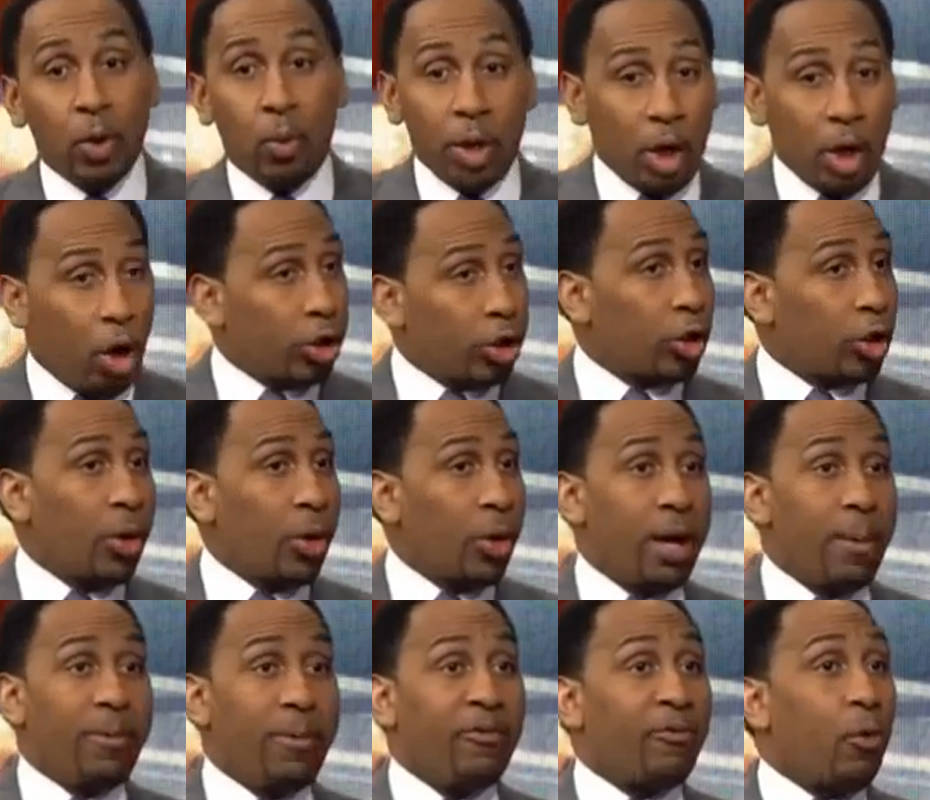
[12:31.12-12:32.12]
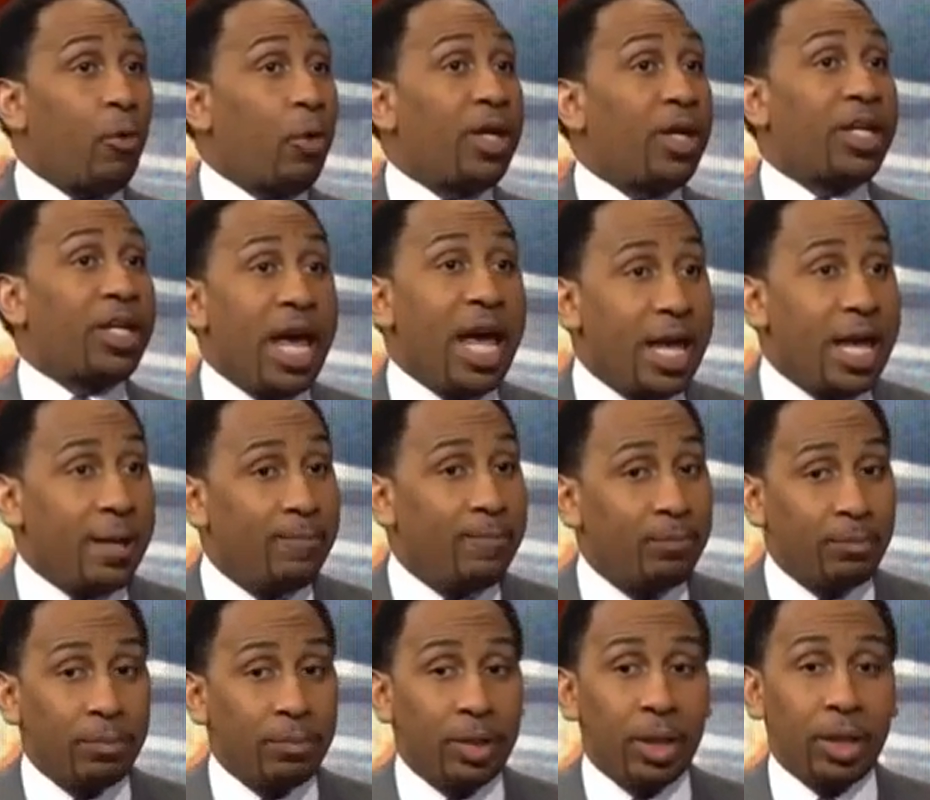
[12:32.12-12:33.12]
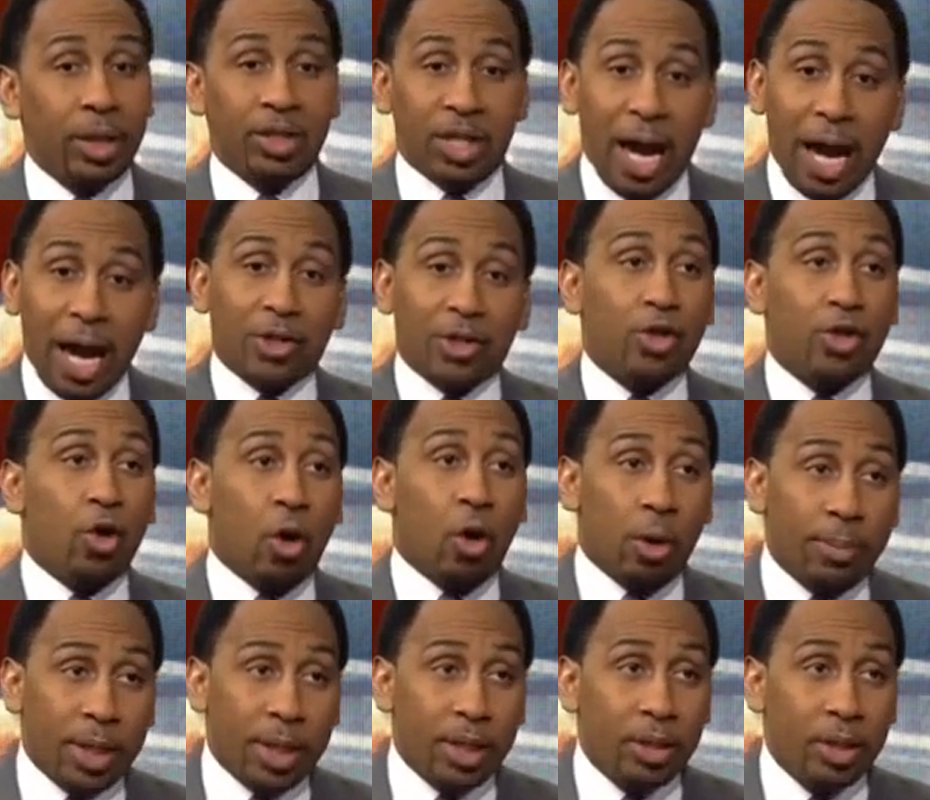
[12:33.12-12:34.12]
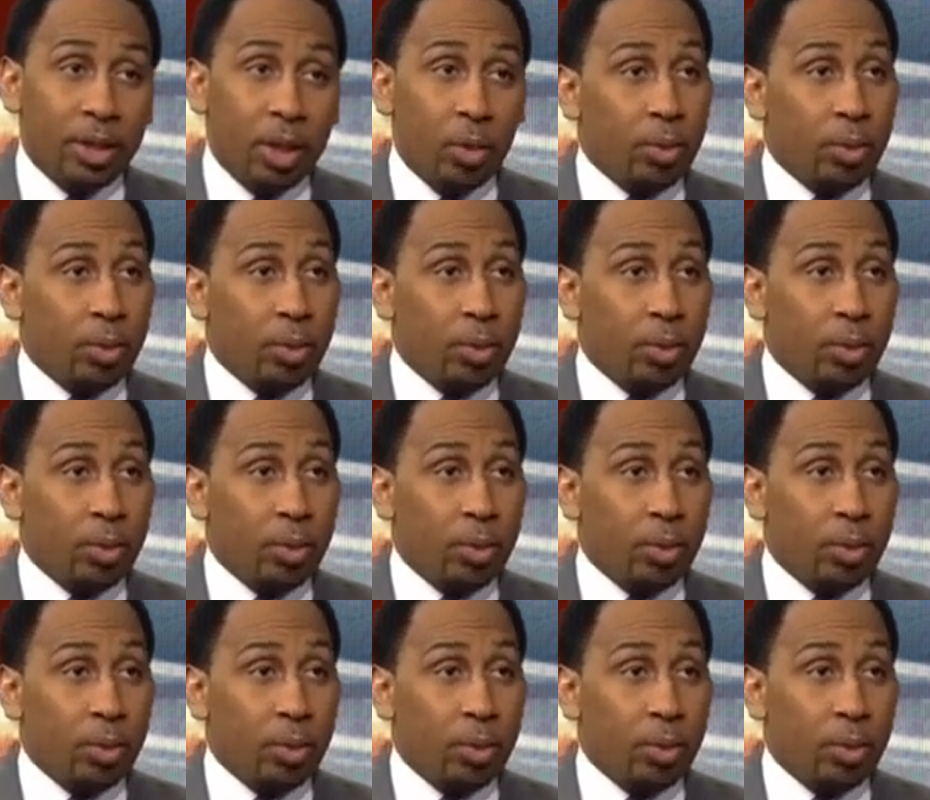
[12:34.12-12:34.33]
we also hear before the game, Josh Norman